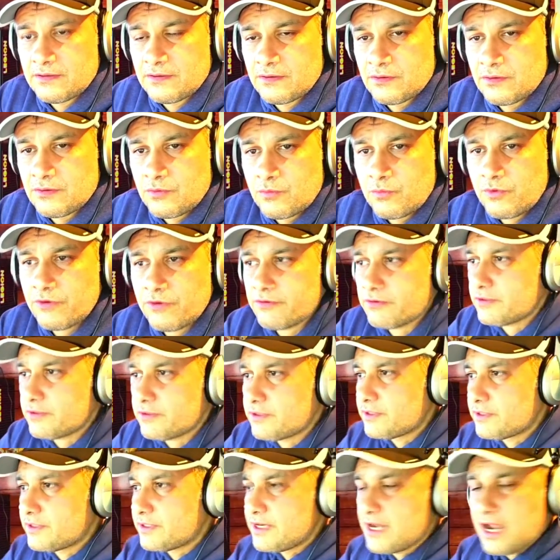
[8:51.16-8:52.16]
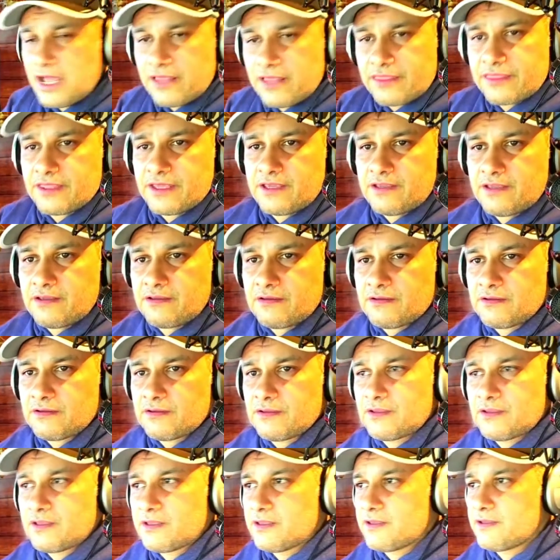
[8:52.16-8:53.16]
where nothing
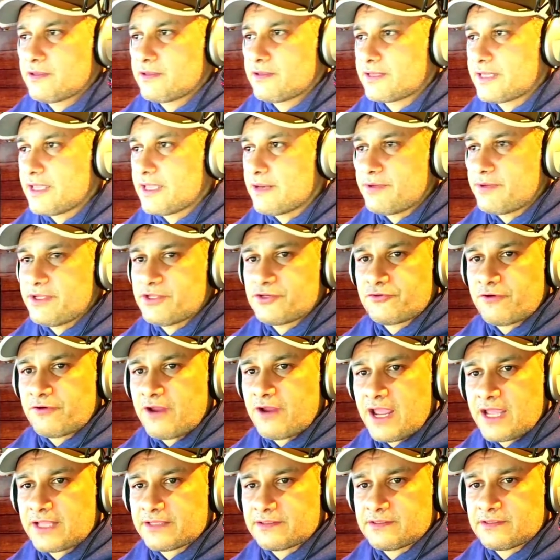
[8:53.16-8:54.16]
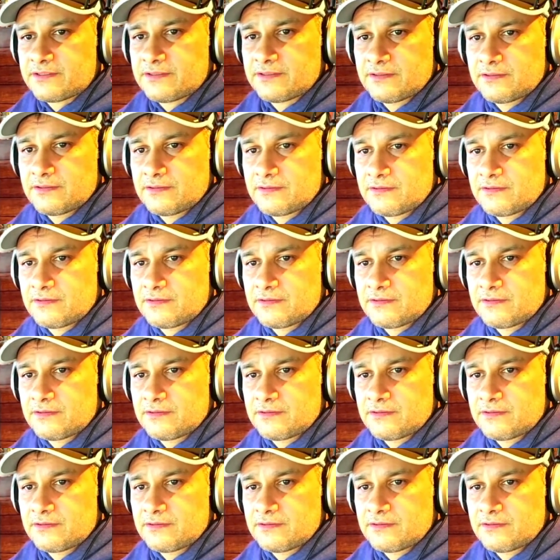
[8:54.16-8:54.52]
can be tracked.